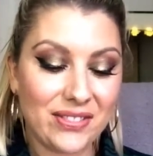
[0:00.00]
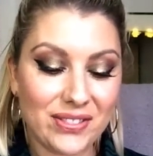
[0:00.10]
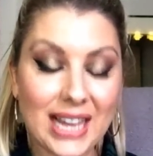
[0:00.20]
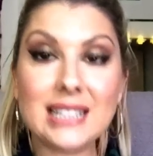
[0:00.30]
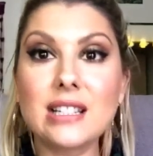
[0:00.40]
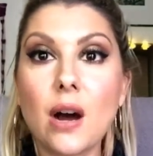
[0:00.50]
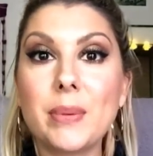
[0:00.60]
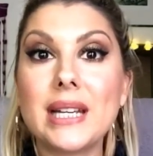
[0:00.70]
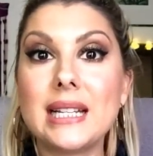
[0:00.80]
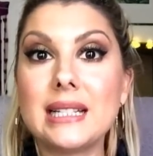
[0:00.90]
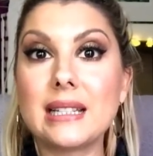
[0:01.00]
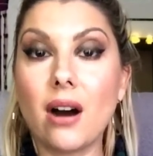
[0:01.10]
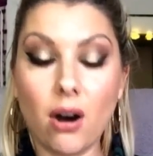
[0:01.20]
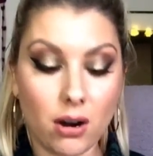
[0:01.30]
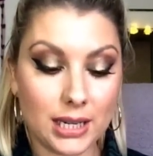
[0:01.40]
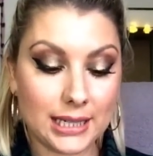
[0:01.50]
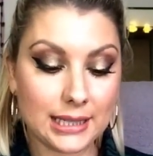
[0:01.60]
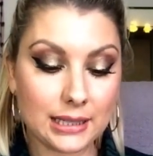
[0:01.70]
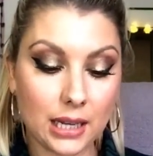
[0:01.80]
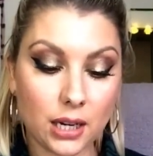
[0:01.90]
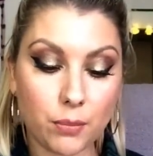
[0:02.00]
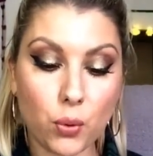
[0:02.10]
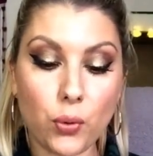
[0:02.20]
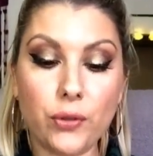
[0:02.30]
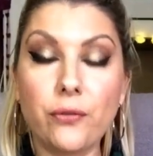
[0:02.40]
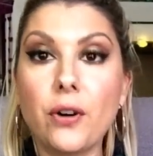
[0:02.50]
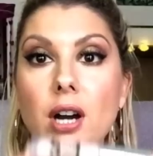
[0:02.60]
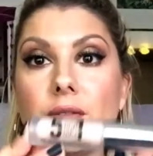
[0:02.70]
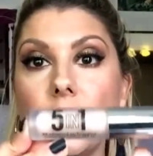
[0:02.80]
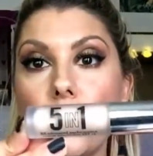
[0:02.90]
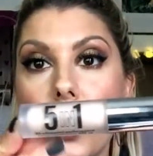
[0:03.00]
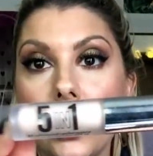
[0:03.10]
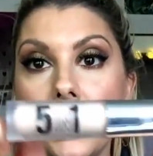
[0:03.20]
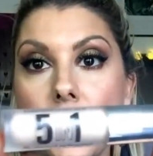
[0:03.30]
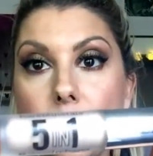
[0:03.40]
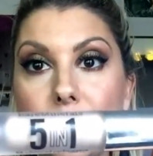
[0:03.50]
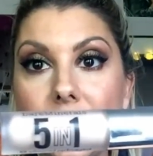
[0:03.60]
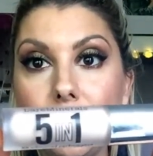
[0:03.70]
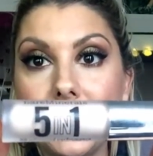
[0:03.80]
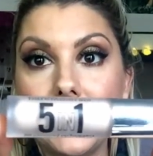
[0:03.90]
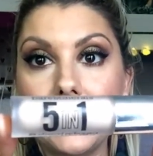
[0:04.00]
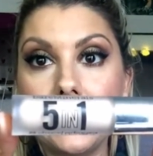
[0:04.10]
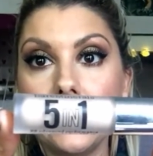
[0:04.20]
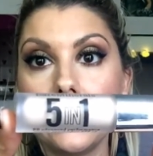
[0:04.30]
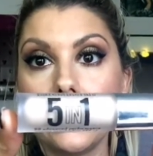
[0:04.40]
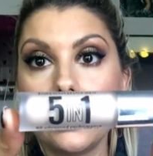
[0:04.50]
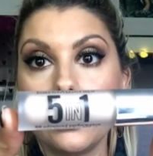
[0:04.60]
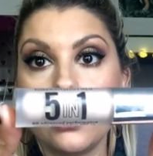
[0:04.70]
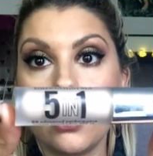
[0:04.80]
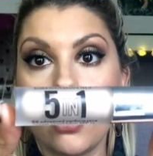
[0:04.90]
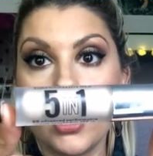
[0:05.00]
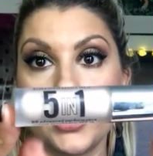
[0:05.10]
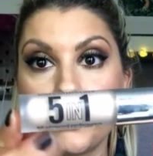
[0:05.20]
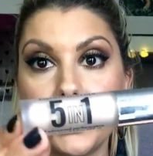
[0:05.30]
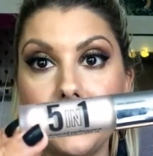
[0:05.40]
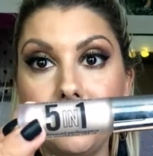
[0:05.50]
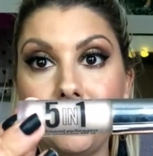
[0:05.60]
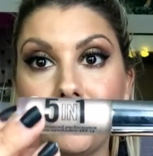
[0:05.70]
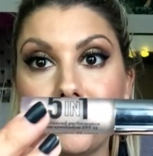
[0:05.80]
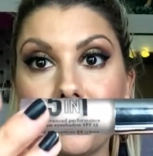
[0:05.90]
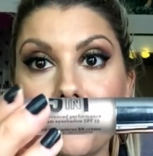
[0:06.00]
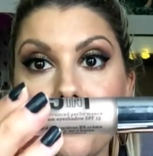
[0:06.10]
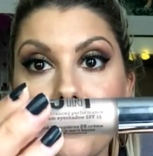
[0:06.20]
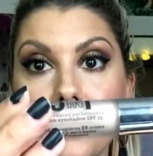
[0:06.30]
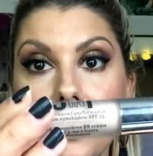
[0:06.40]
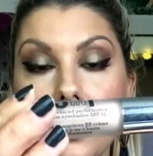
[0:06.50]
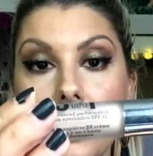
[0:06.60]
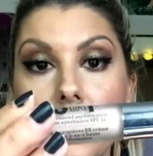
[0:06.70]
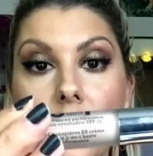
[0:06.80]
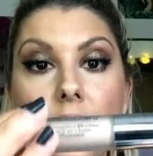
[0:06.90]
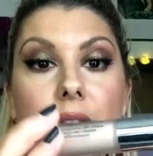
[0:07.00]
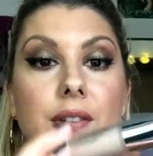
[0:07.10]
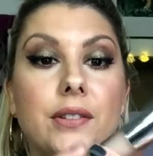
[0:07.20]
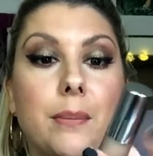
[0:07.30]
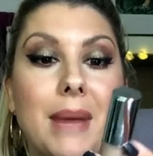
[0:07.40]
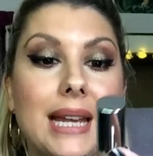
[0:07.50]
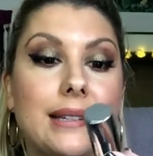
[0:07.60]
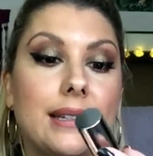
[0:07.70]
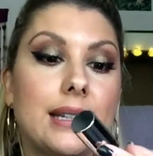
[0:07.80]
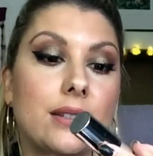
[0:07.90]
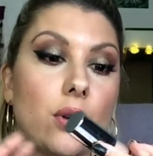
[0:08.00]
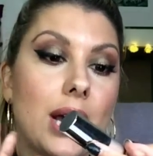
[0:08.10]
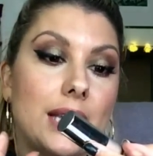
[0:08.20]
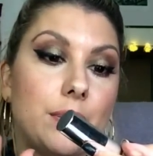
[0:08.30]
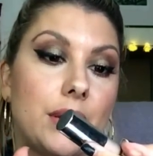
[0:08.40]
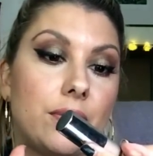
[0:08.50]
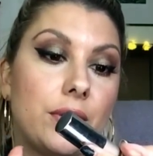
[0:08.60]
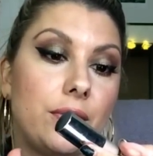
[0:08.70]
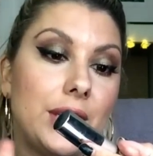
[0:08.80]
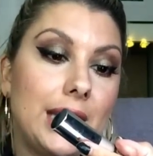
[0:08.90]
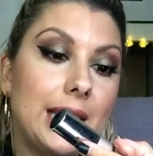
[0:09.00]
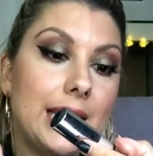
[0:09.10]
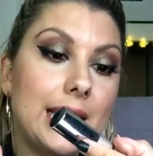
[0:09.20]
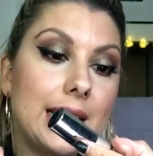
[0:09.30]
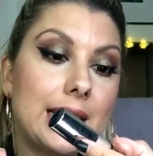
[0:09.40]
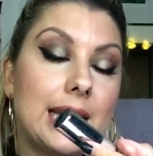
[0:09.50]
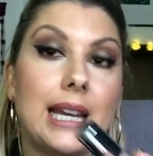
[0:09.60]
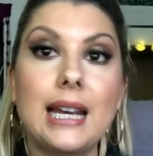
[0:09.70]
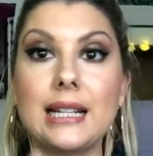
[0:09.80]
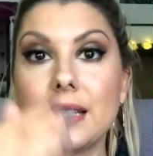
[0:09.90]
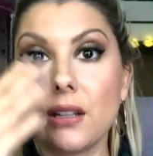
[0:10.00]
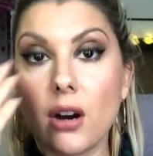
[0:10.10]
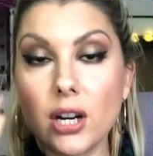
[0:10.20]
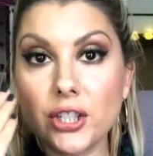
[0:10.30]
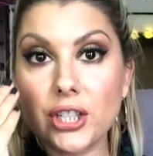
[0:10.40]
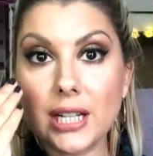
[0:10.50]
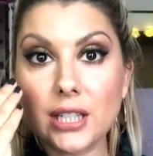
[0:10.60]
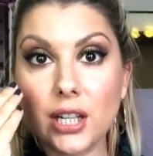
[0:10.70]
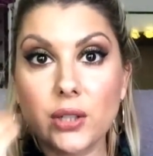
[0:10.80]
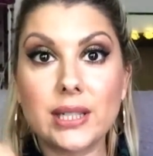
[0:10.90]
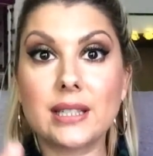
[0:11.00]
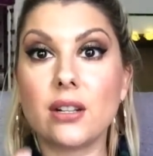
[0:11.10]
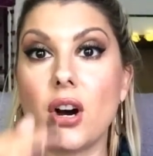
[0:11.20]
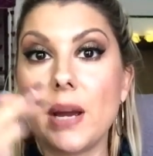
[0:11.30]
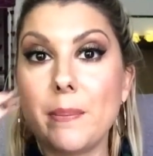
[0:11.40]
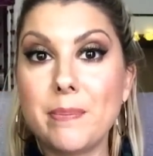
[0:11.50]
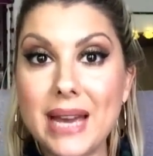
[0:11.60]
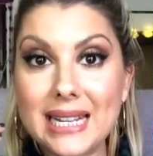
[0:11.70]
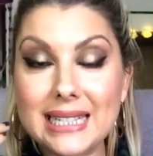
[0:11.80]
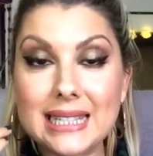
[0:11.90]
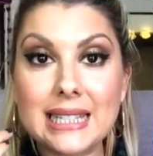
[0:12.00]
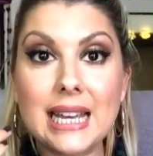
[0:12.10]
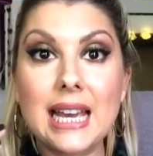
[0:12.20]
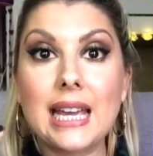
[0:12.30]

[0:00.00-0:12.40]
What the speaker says: Next up is eyes, and I bought the 5-in-1 BB eye cream. This is amazing. It's got SPF 15 in it. It's an eyeshadow, it's an eye base.